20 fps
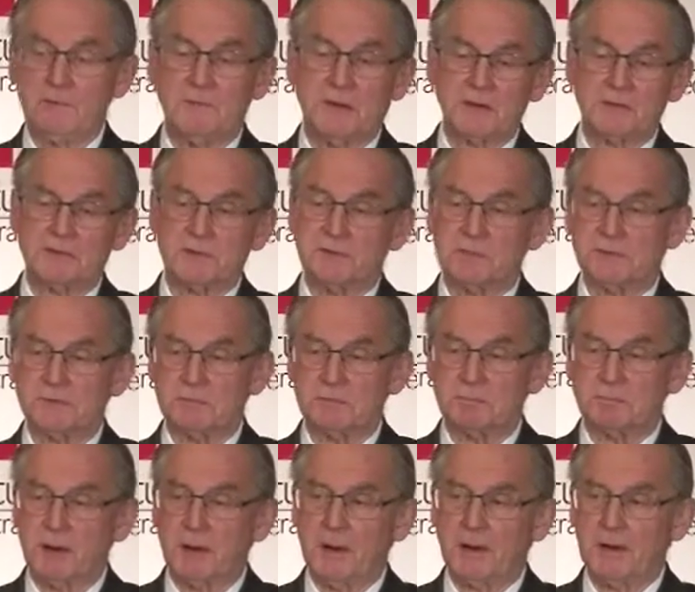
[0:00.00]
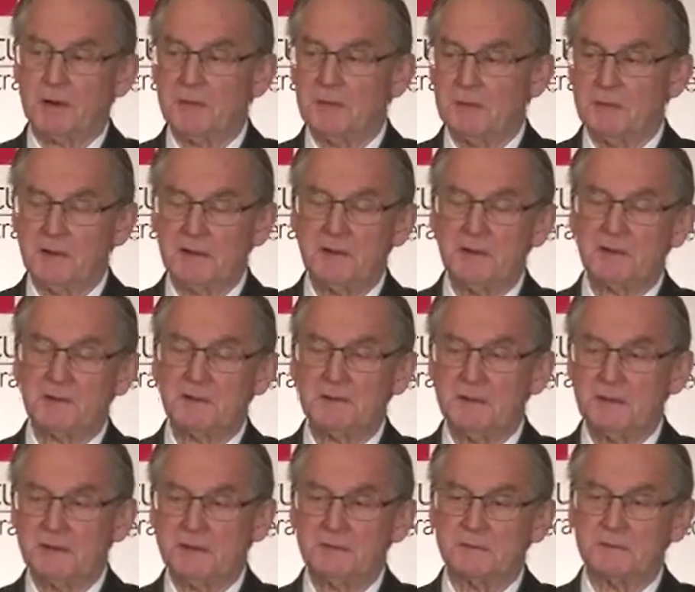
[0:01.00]
investor isn't party to any
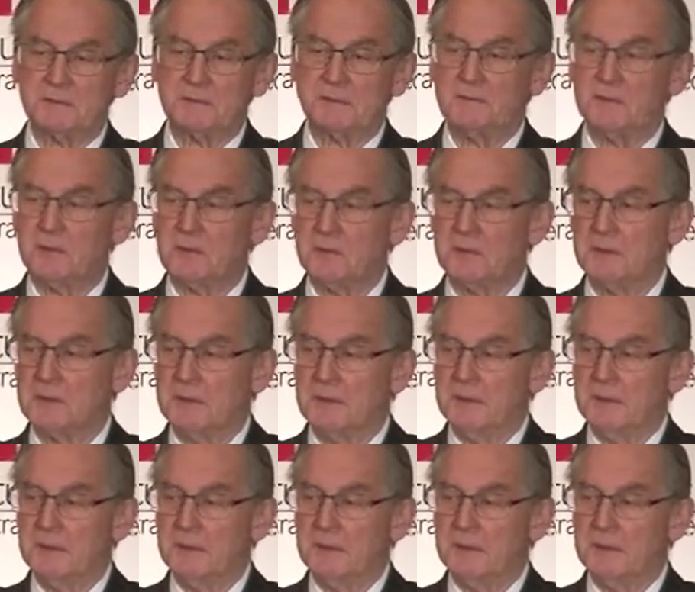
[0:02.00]
treaty. There's no